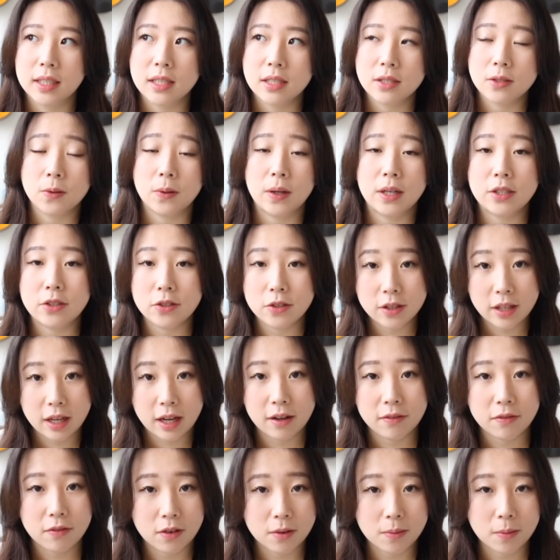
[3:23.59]
So I do
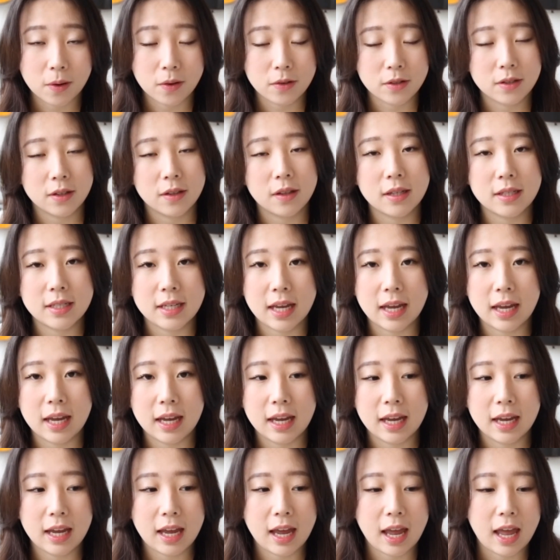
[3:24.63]
that for most of the
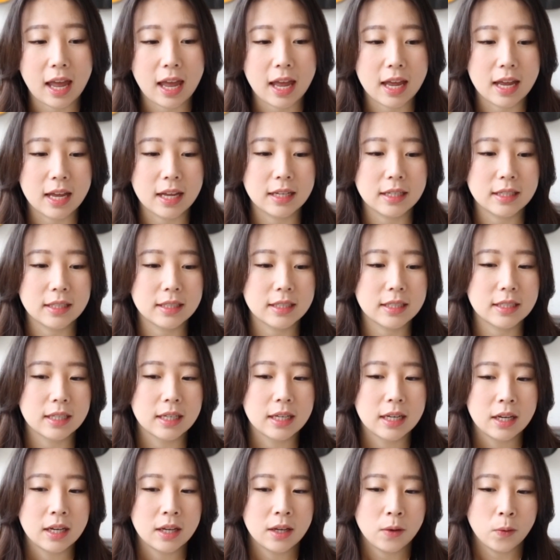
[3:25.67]
day, and
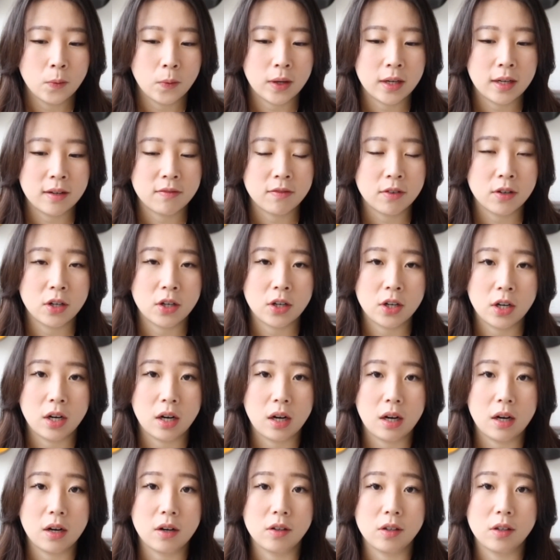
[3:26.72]
whenever
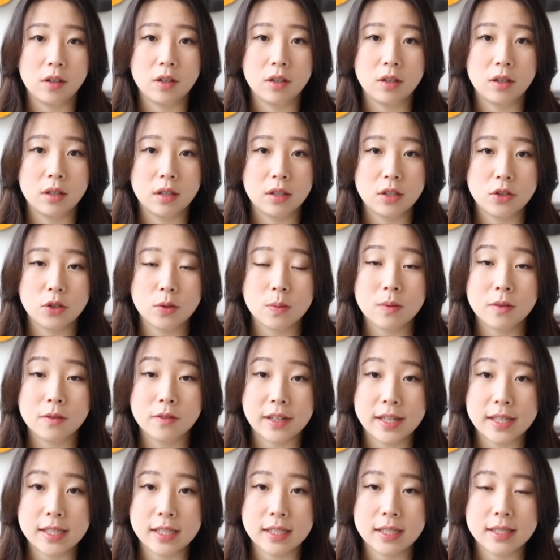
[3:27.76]
our
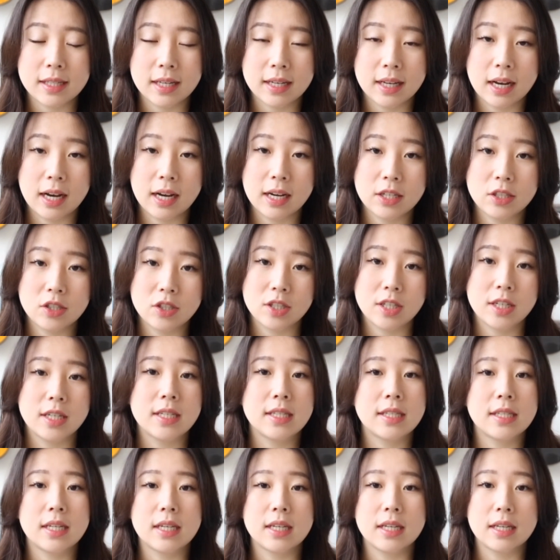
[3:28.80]
supervising
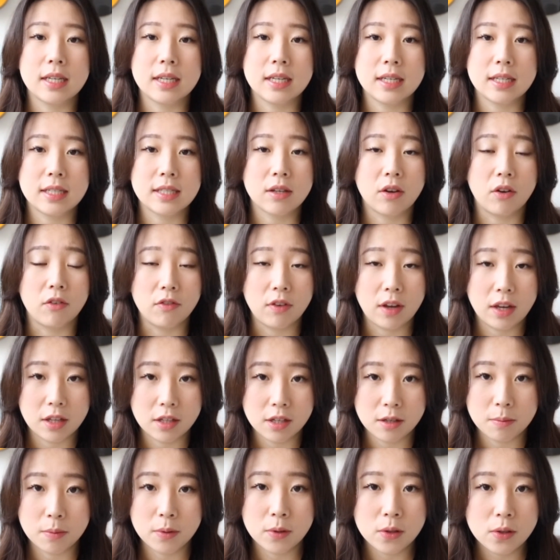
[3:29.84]
psychiatrist is
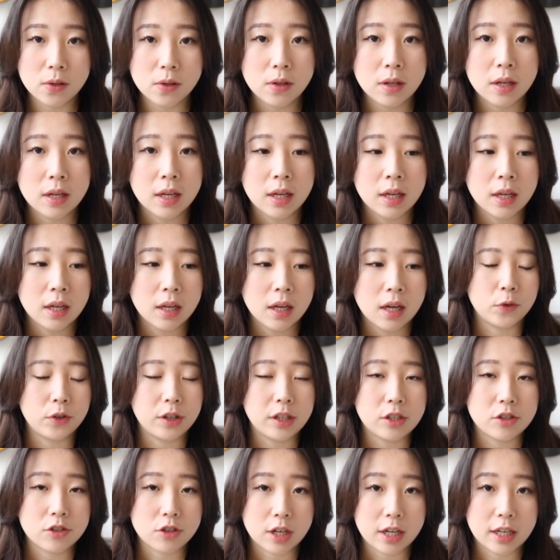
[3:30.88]
available,
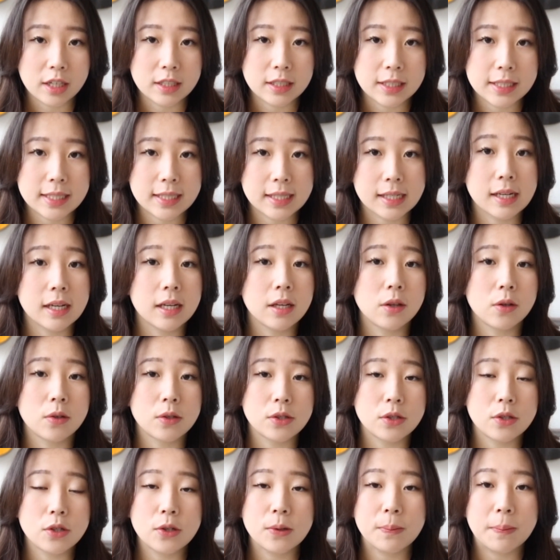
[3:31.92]
we try to see
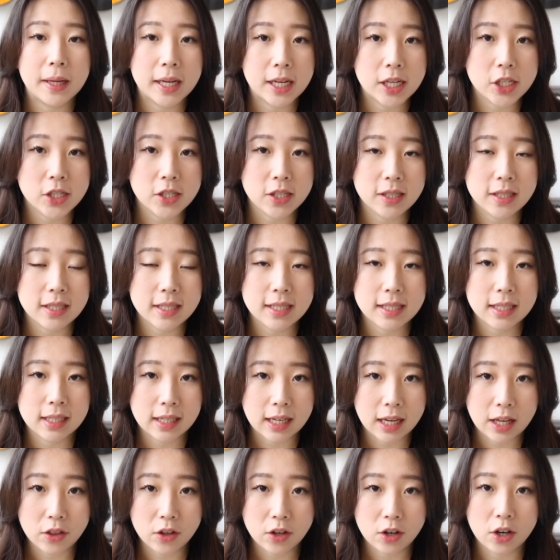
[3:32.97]
those new patients
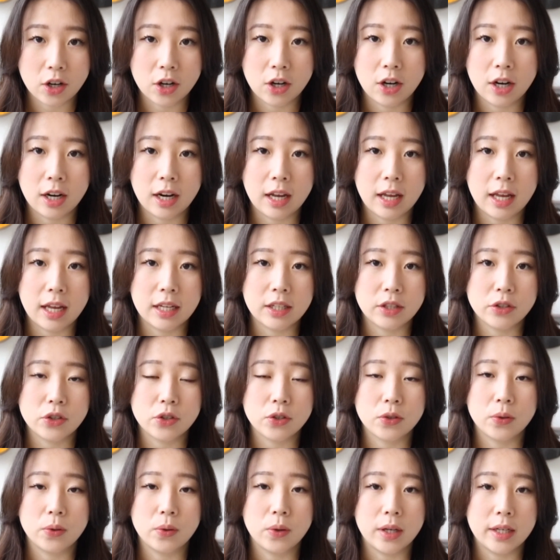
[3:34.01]
together and
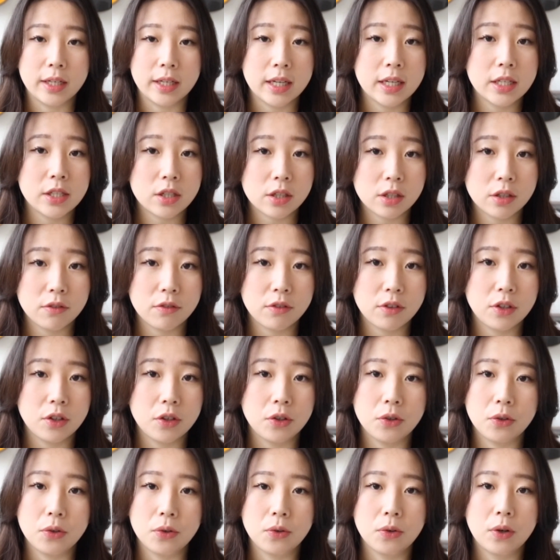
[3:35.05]
do an
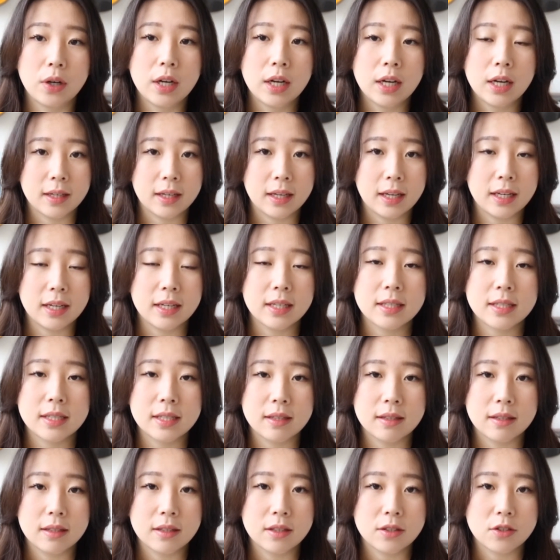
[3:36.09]
interview, and
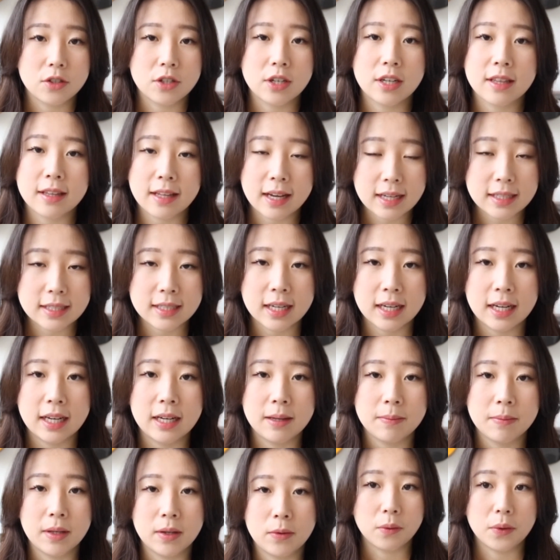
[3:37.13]
it's during that
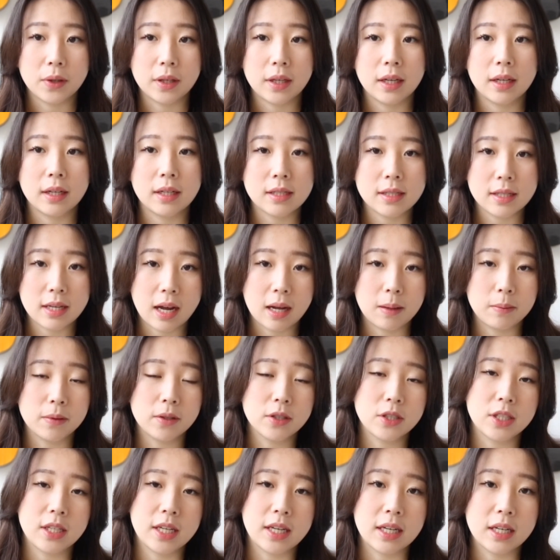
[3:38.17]
time that we can
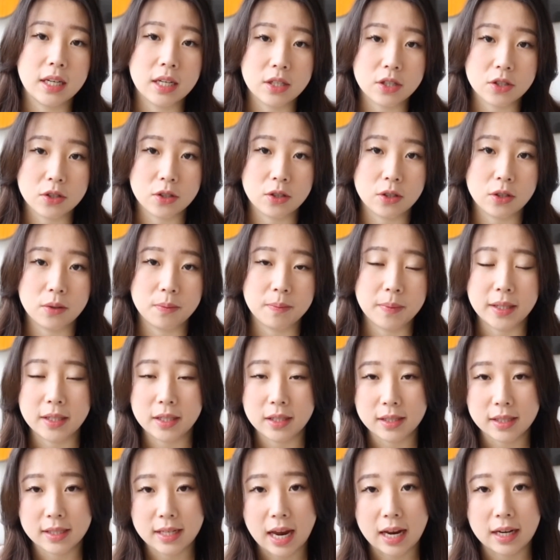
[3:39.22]
establish the initial
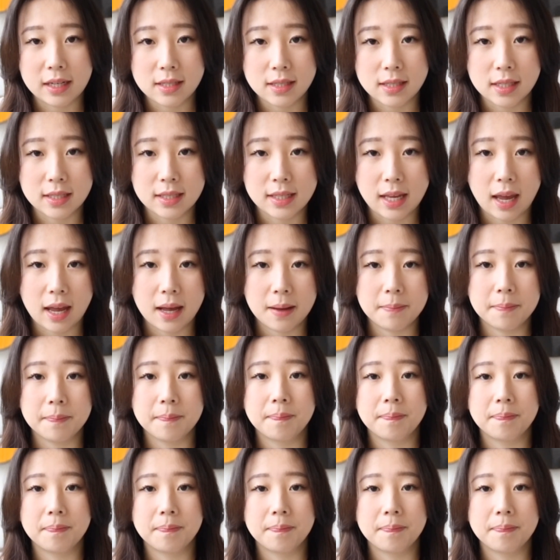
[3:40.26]
mental status exam.